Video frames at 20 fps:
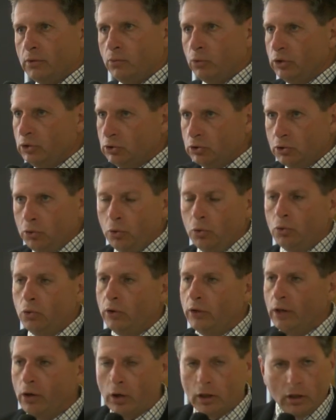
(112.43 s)
with school
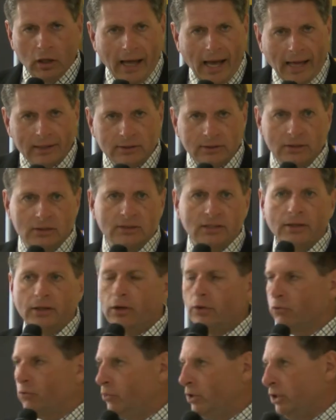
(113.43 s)
and their classes and
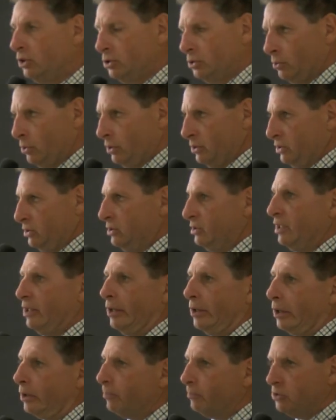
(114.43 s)
their resources
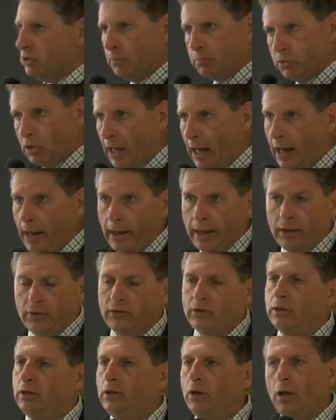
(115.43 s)
and their
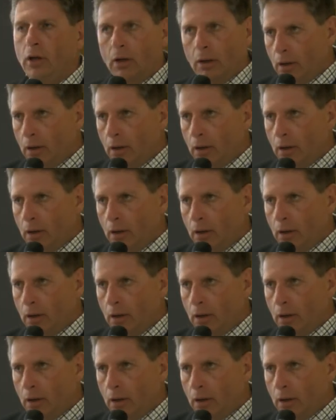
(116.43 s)
supplies and